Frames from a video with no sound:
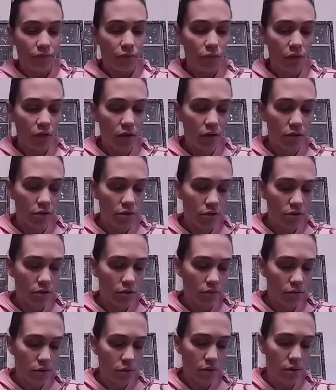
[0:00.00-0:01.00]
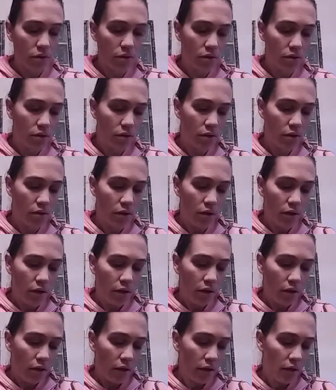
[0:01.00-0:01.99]
Oh, shoot.
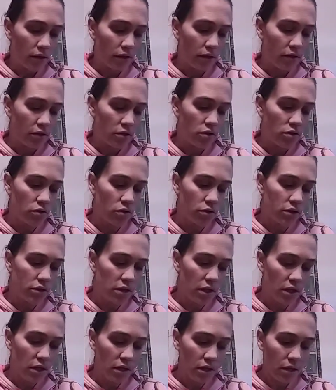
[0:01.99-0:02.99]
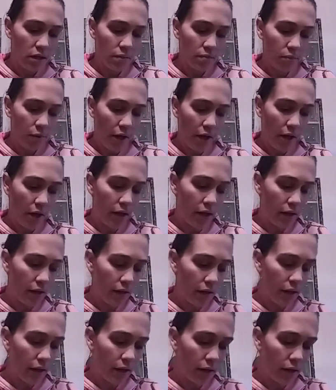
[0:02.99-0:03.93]
In that Dulce palette,